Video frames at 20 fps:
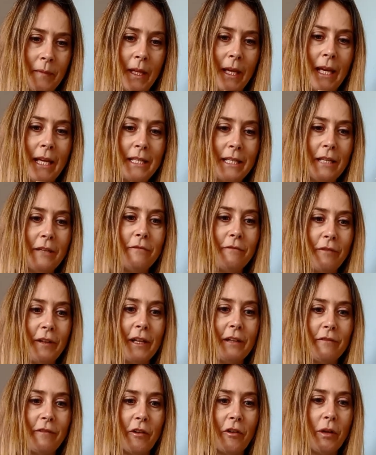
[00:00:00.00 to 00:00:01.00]
that he didn't
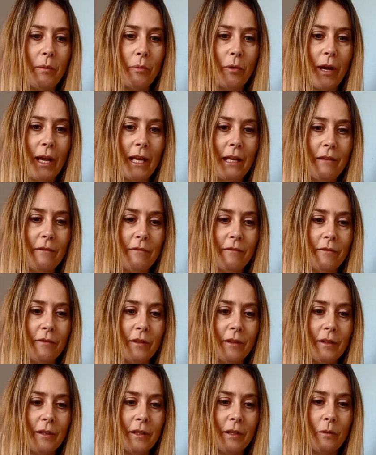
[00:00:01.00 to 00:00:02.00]
feel very brave.
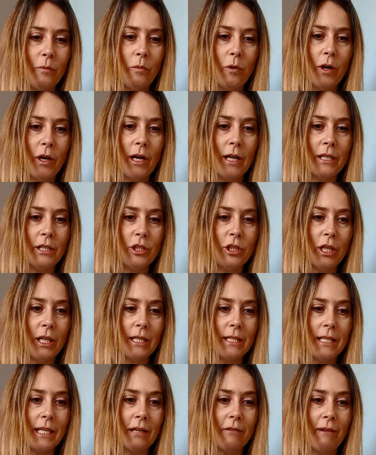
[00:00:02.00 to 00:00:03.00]
The word
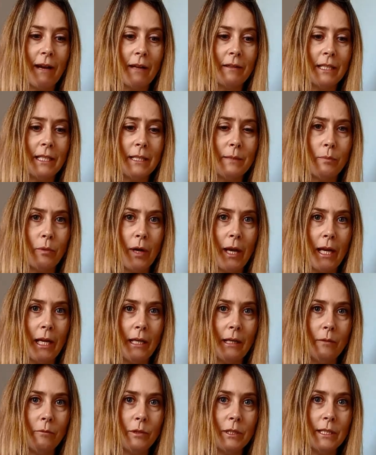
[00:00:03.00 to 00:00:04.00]
jiggetting around in his
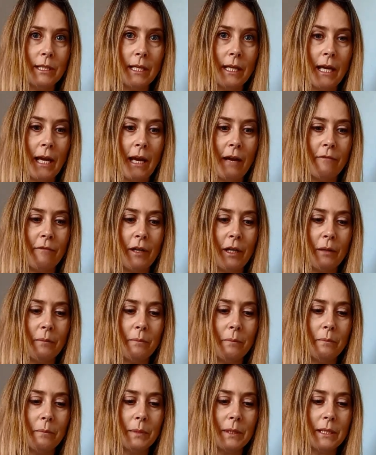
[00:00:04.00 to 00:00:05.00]
brain was
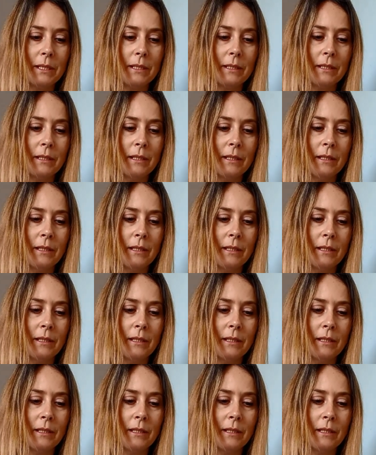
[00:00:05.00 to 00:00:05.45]
Heffalumps.